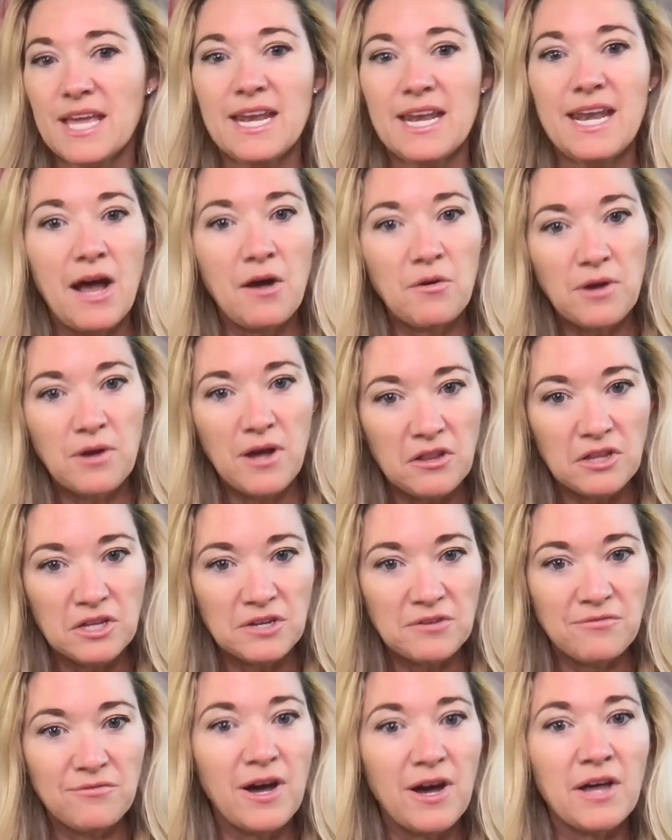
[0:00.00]
an
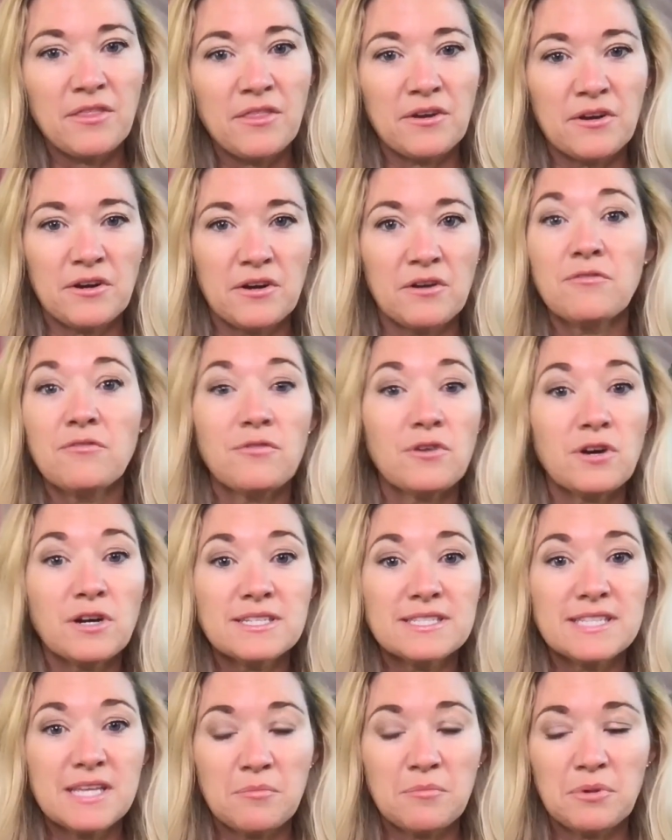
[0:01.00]
alcoholic father, for
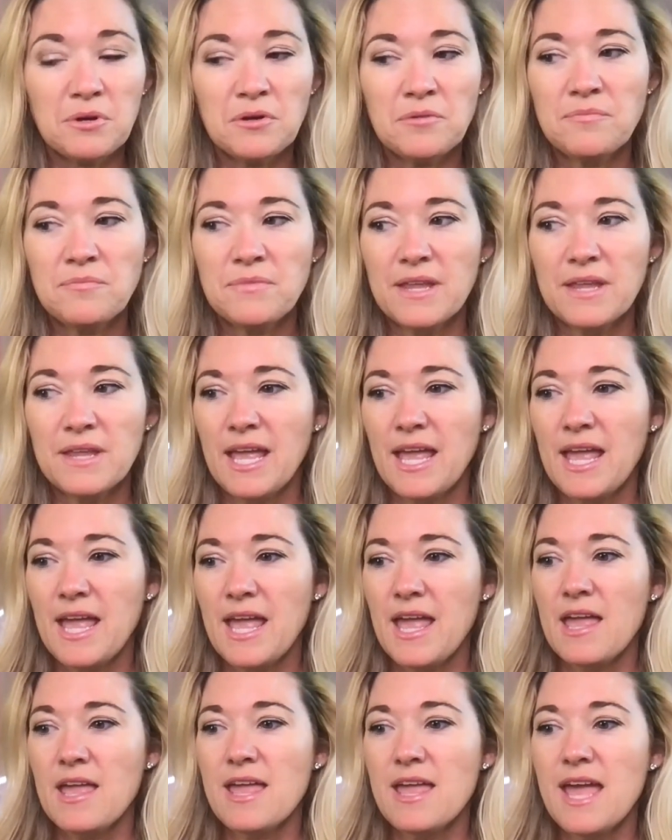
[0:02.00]
example.
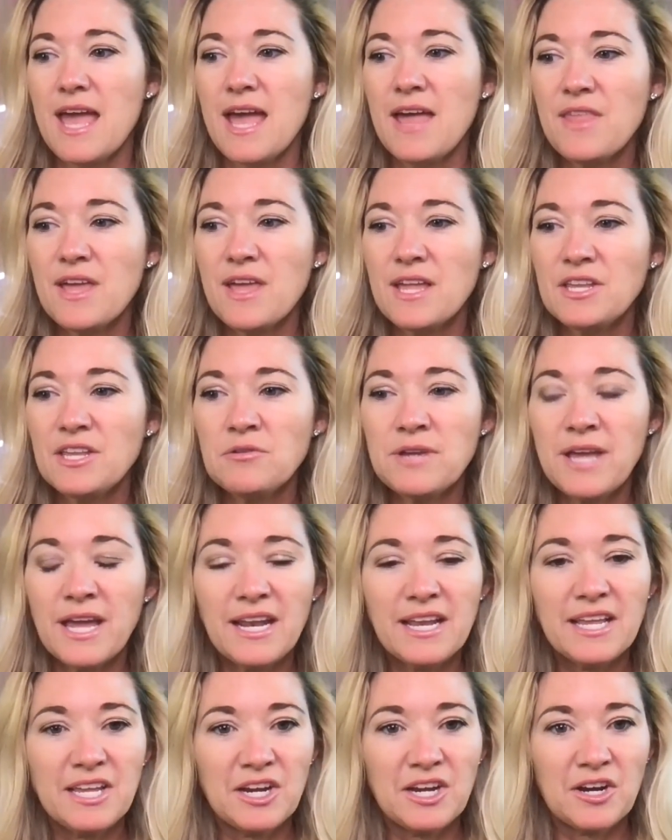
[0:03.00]
And then you
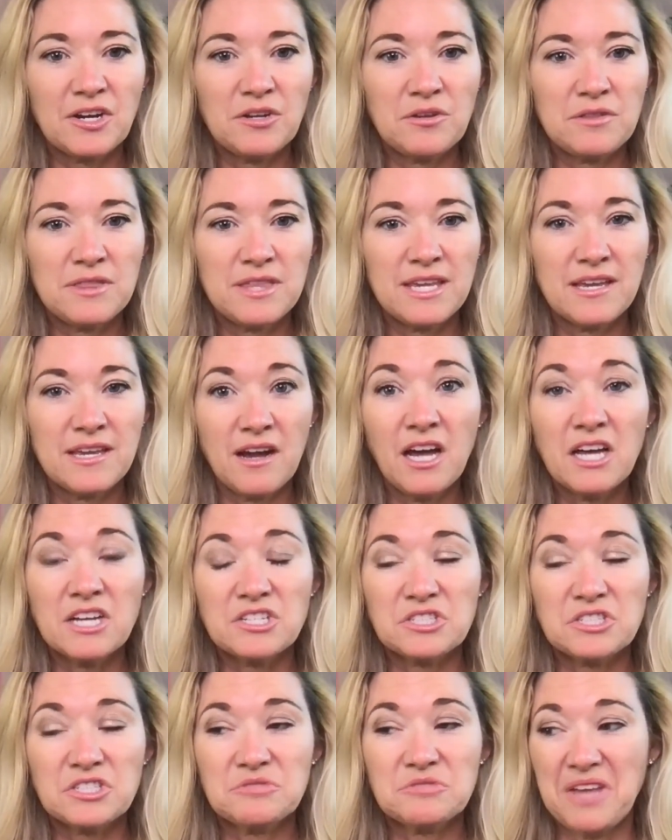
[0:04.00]
get here and you think,
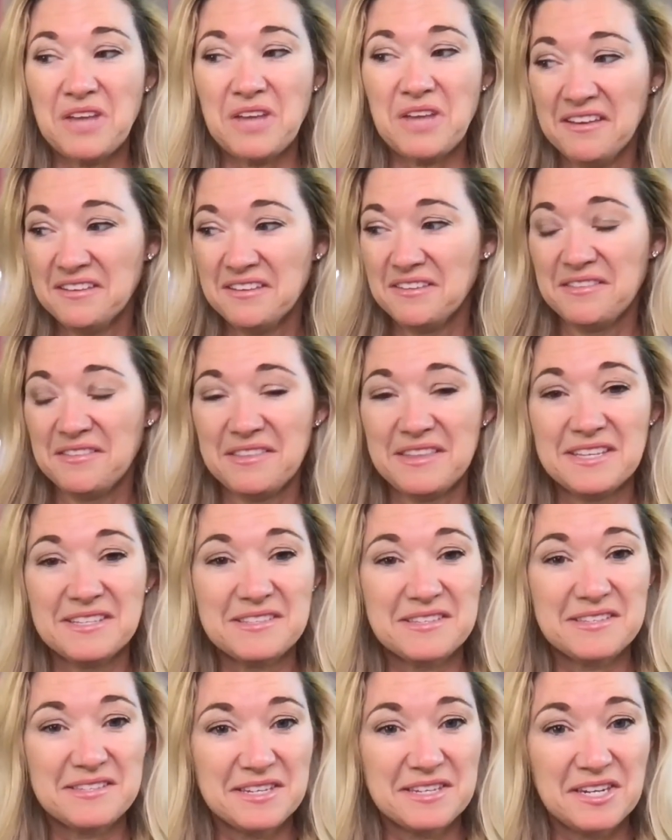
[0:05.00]
gosh,
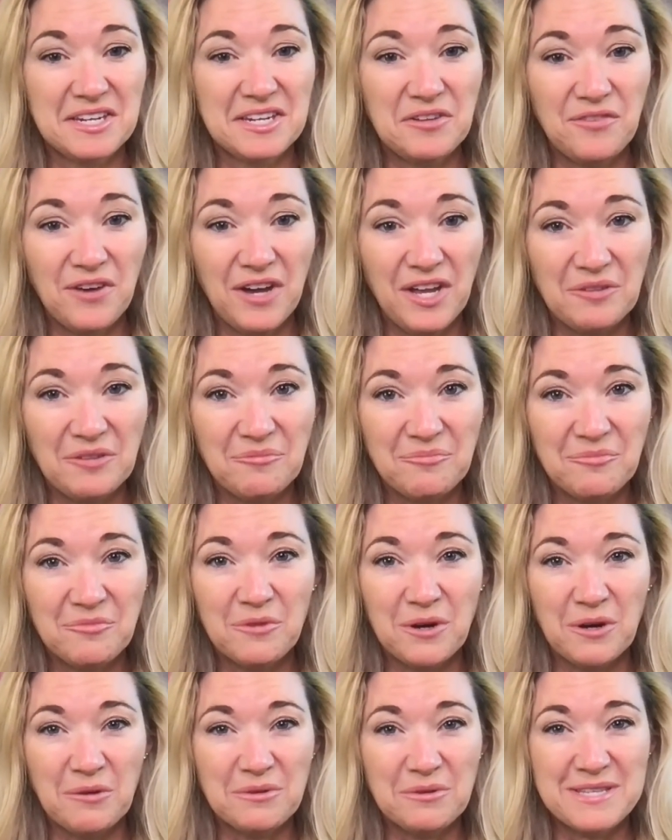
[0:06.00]
this isn't any fun.
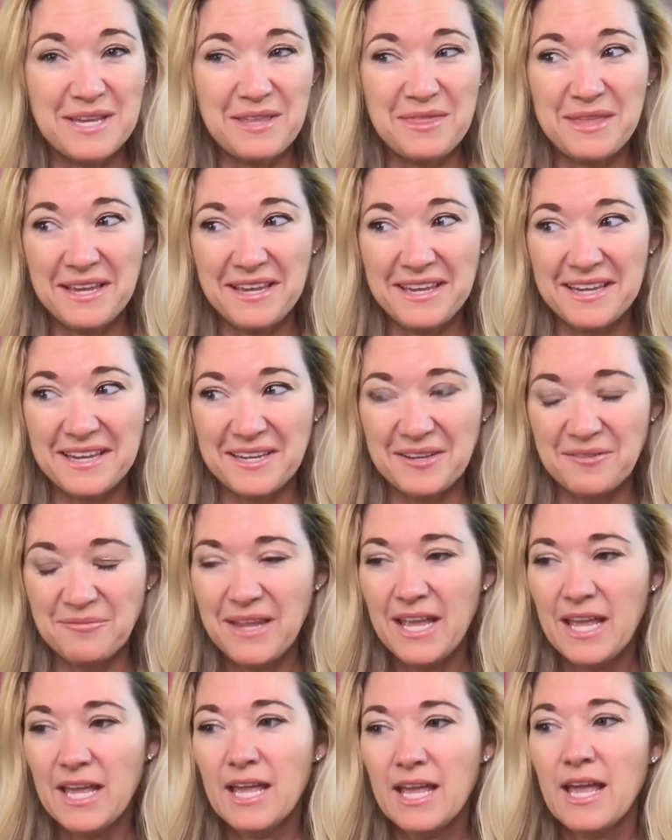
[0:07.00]
What was I thinking?
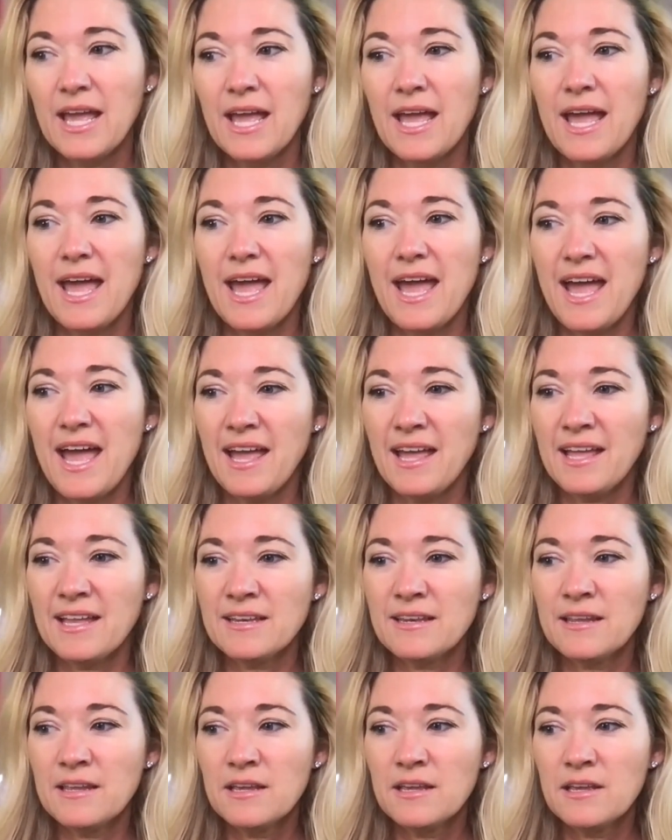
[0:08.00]

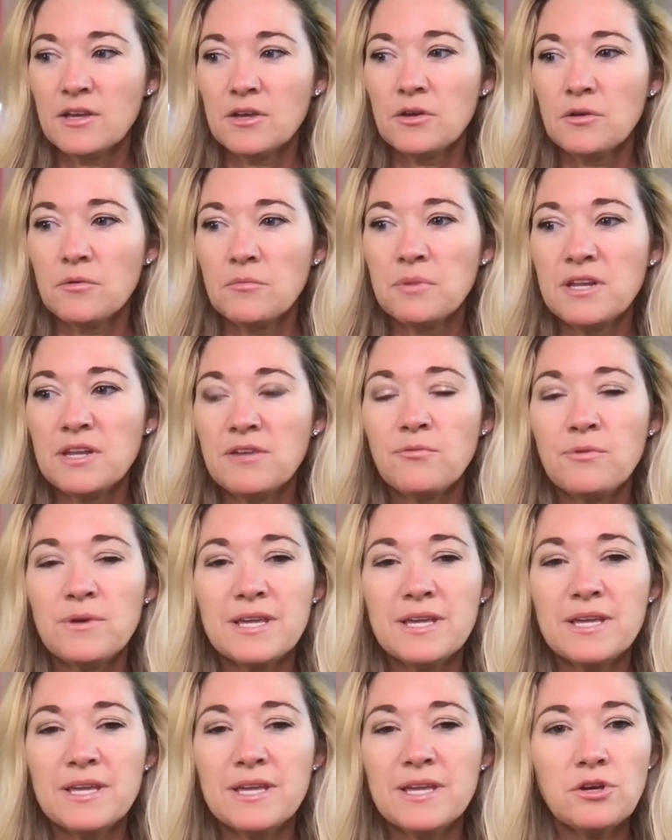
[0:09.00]
But if
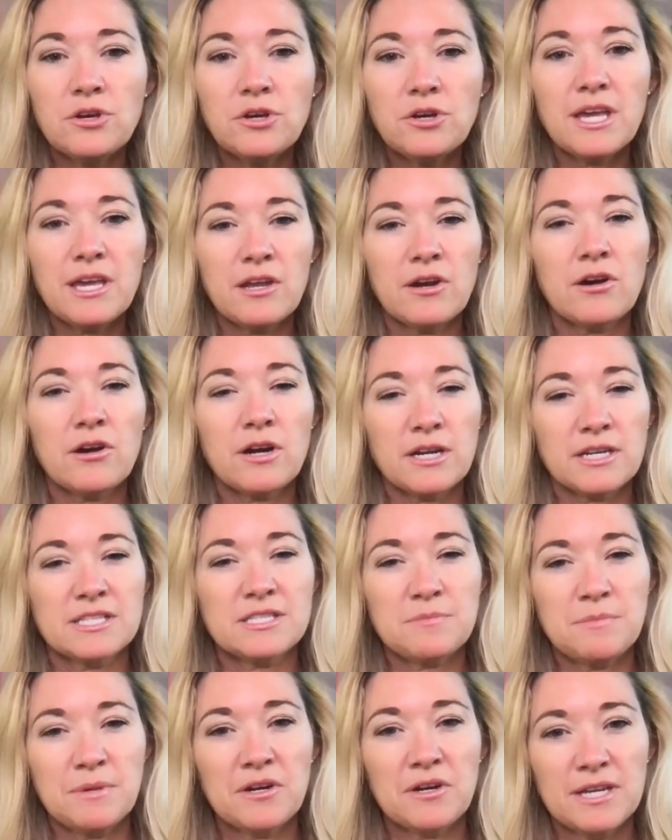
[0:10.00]
we can look at our
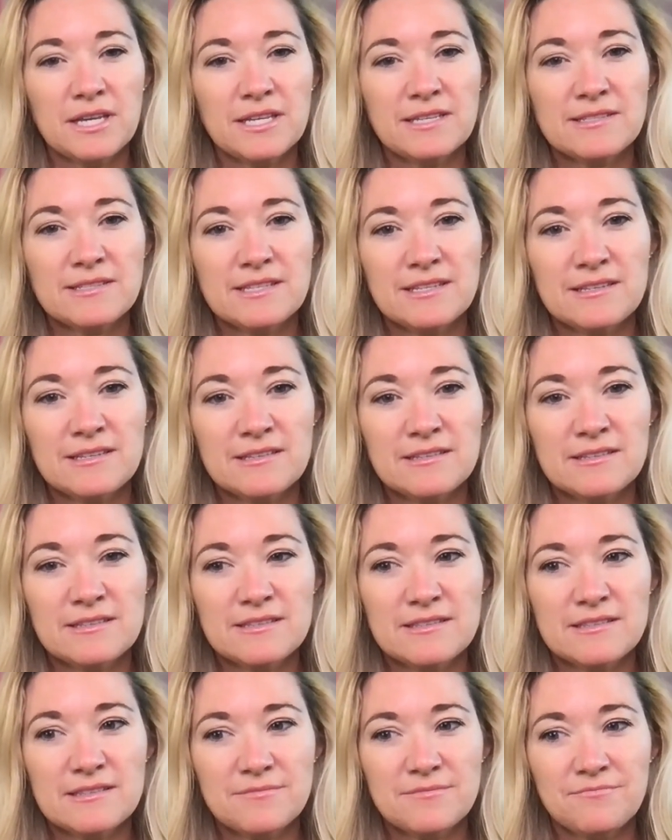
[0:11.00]

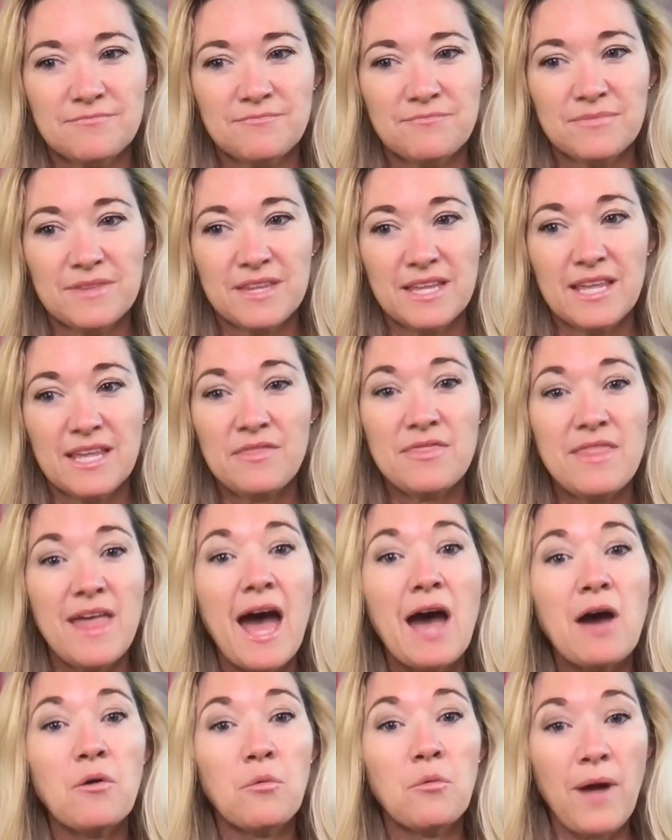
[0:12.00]
experiences in
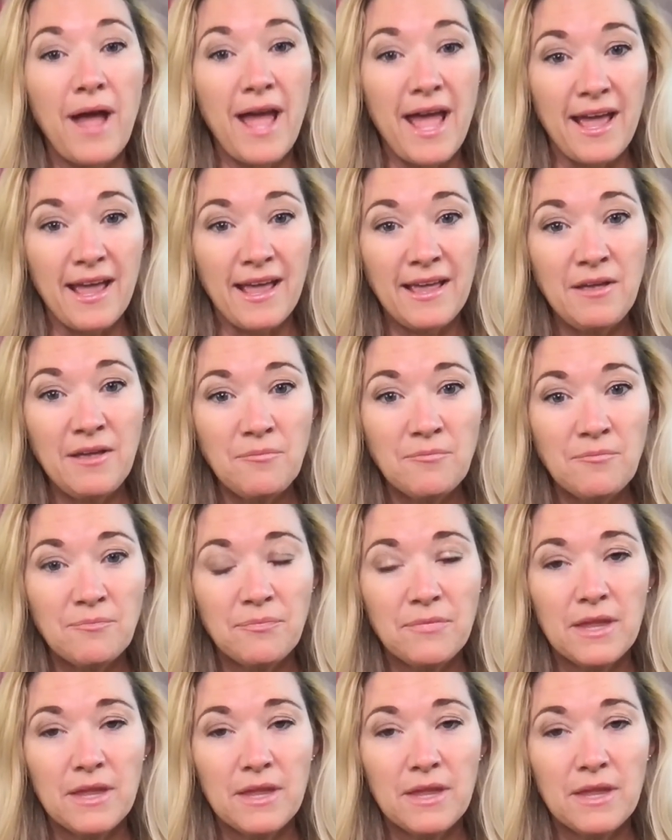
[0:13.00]
that way,